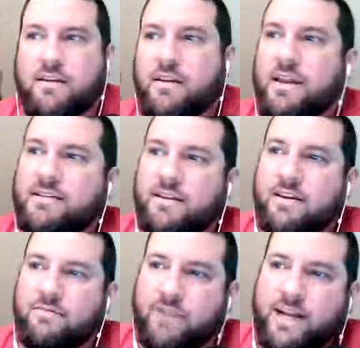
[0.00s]
instead
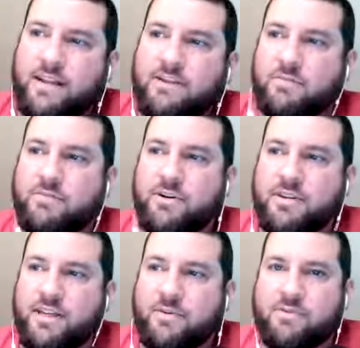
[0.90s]
of reading scripture to
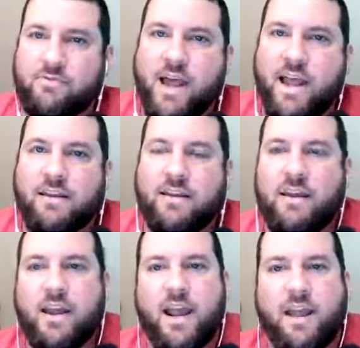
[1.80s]
see what's right
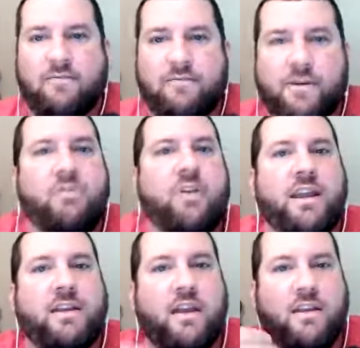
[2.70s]
and
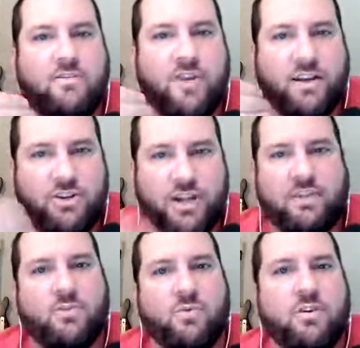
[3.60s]
voting and trying to change
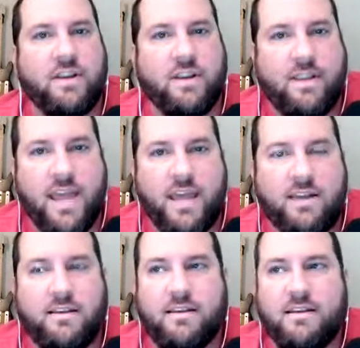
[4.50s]
the world that.
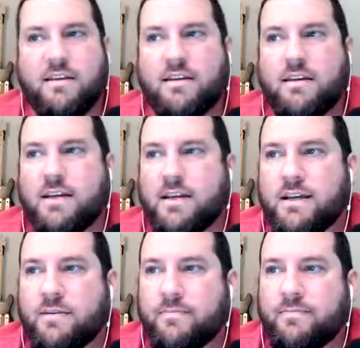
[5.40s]

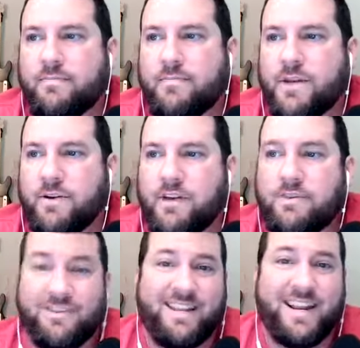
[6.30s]
And
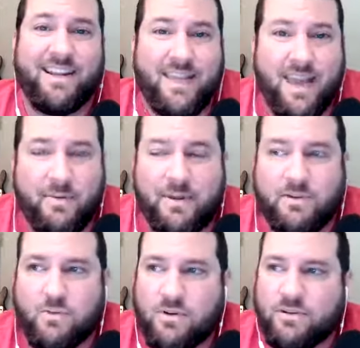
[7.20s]
understanding that about the
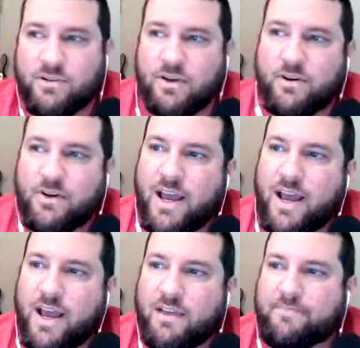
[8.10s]
world. So
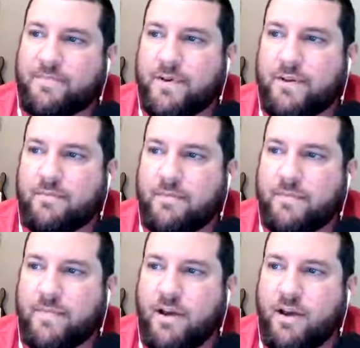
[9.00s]

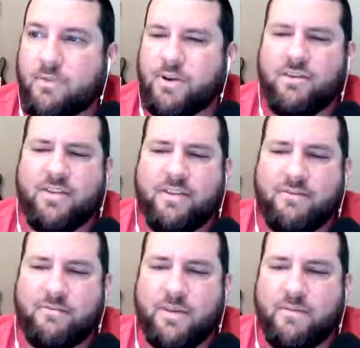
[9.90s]
I hope you hear that
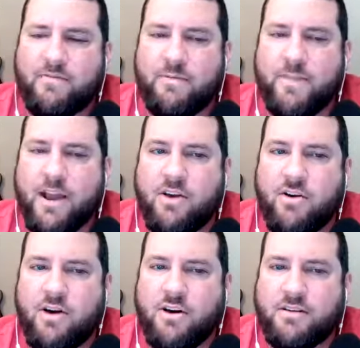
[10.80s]
from my
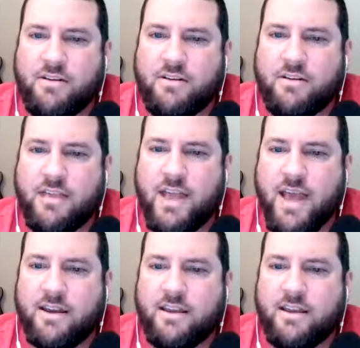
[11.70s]
heart, that